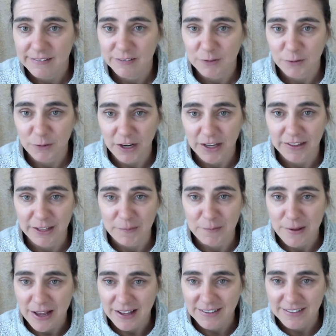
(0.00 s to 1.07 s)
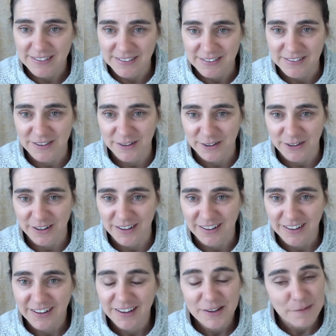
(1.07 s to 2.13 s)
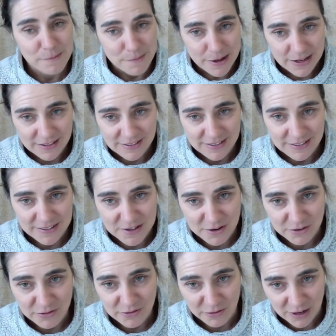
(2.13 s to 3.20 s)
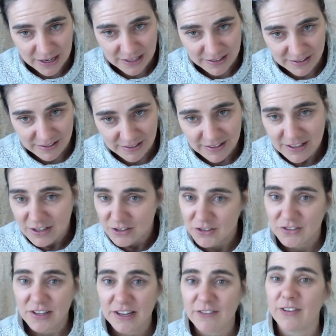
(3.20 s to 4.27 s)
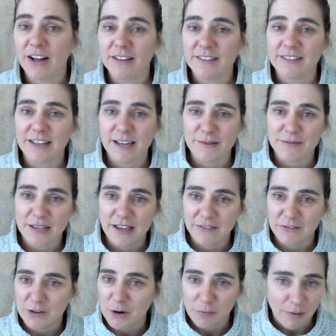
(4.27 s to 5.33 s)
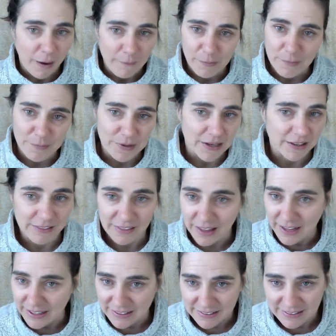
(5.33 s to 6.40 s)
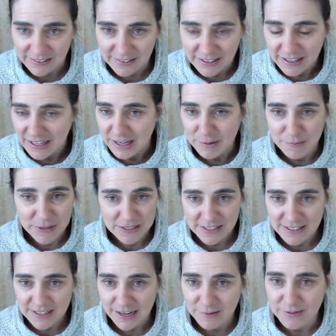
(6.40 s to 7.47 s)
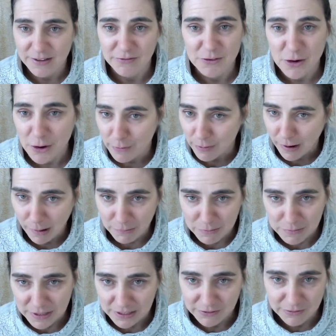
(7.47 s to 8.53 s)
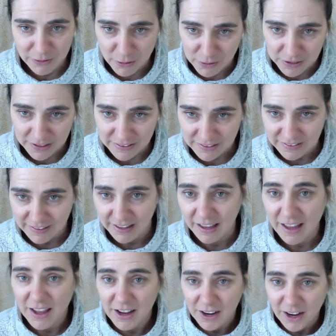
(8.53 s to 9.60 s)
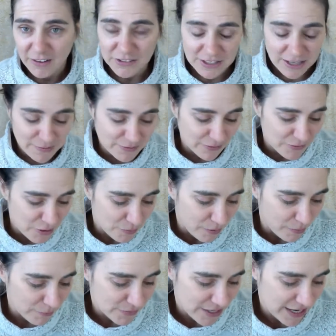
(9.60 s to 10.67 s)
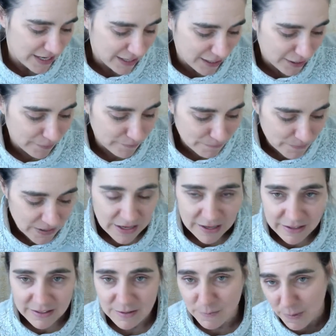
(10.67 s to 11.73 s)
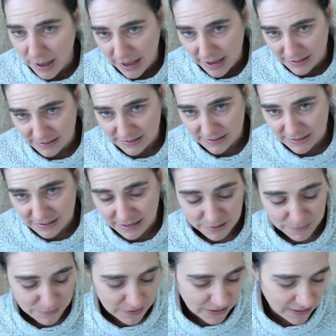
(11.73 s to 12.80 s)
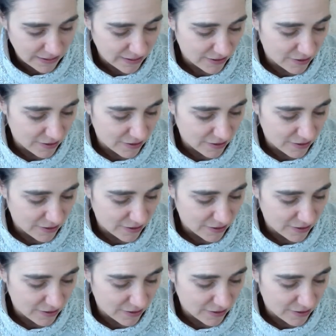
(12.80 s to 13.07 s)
right? Like mass is their friend. Just like Vata types have no problem being light, and Pitta types have no problem being focused. Like Kapha types have no problem taking up space and being